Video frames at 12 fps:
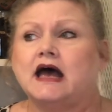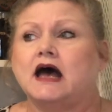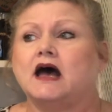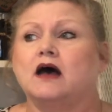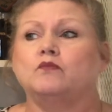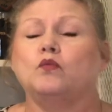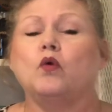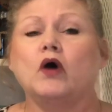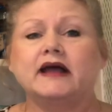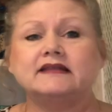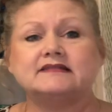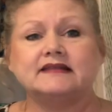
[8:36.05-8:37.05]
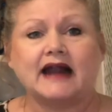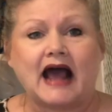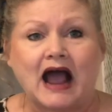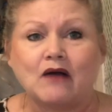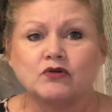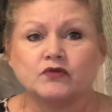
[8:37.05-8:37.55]
Ones that
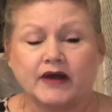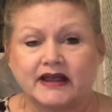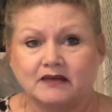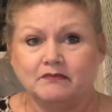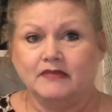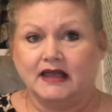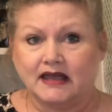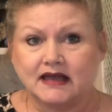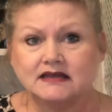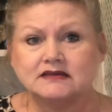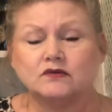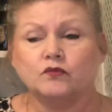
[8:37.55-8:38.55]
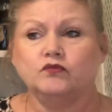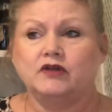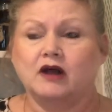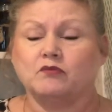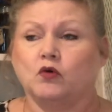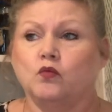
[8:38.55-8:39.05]
I would recommend,
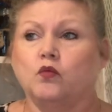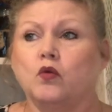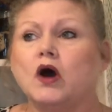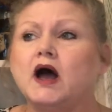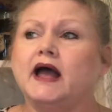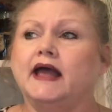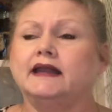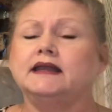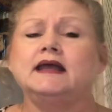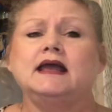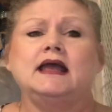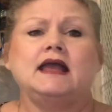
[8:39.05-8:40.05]
number one,